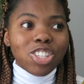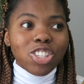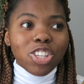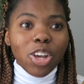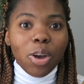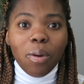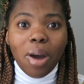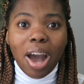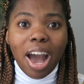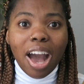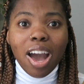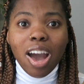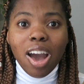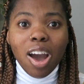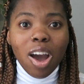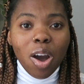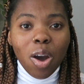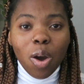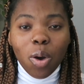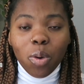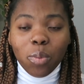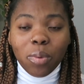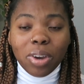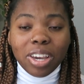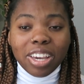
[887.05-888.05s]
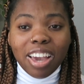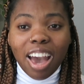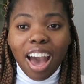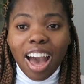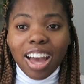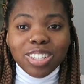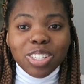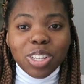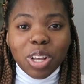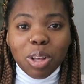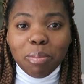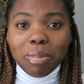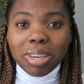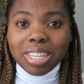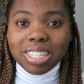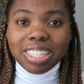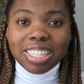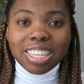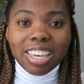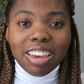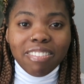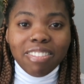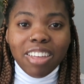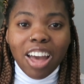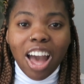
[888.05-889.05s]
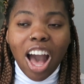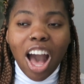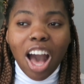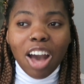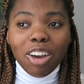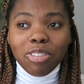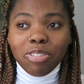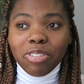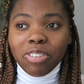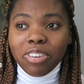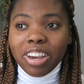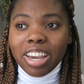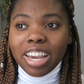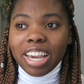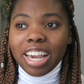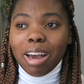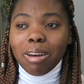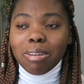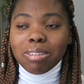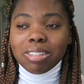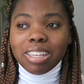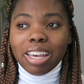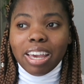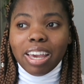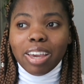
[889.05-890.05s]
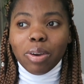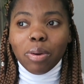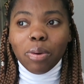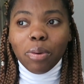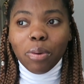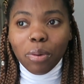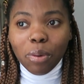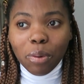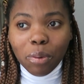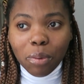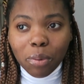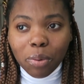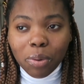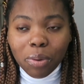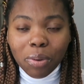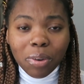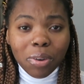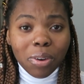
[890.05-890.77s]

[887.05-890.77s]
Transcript: So when God told me to give the offering, I was like, whew,